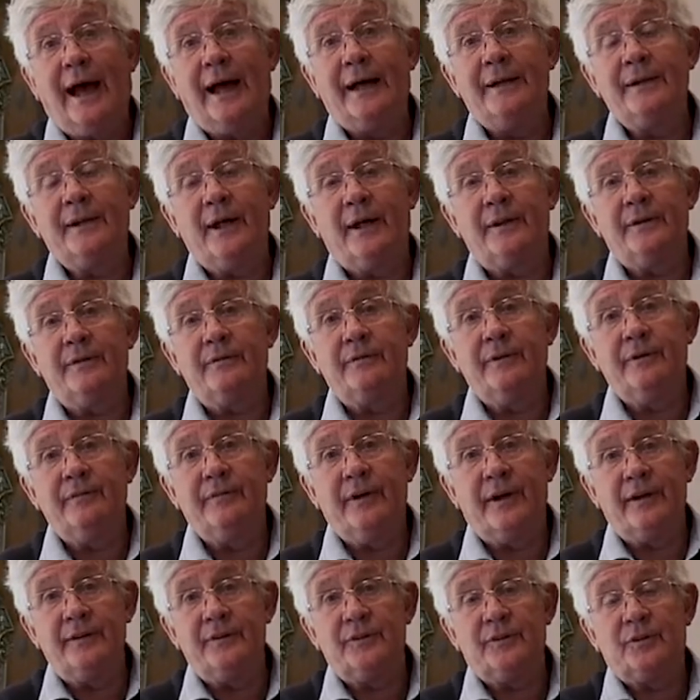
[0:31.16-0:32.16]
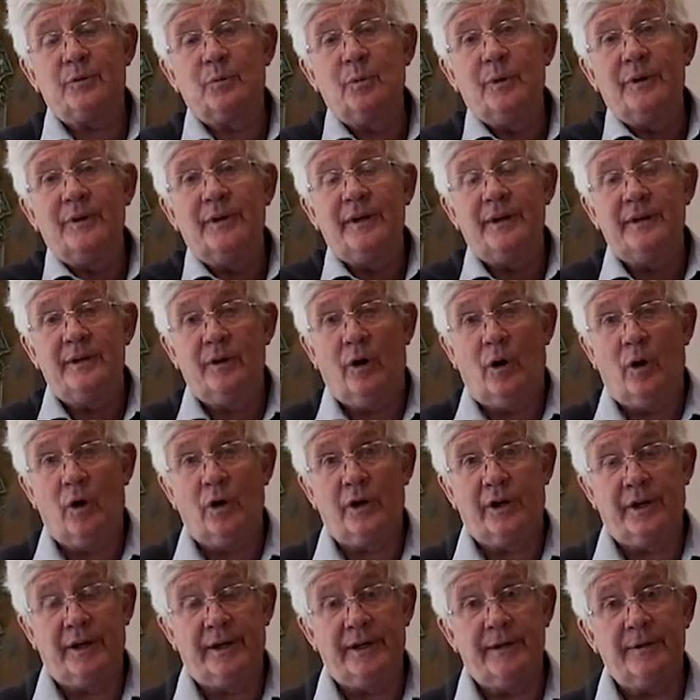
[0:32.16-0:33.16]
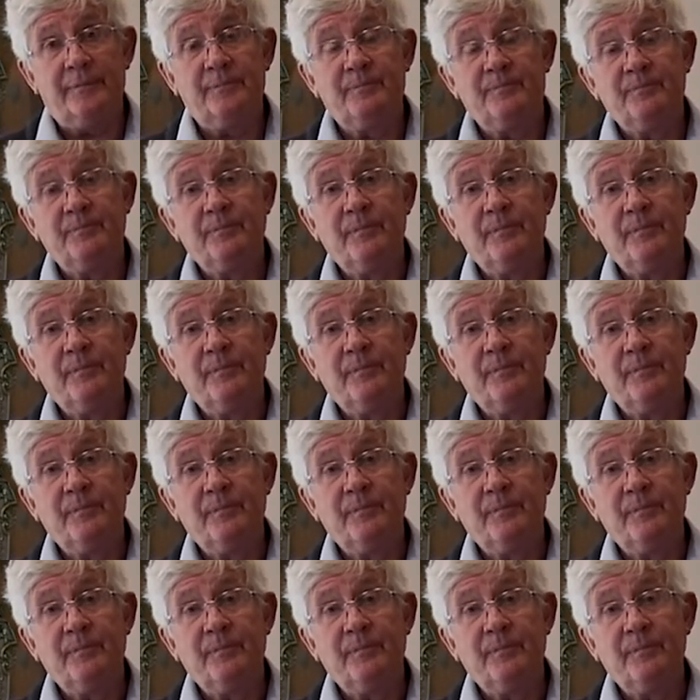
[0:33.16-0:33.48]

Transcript: and other events within hockey.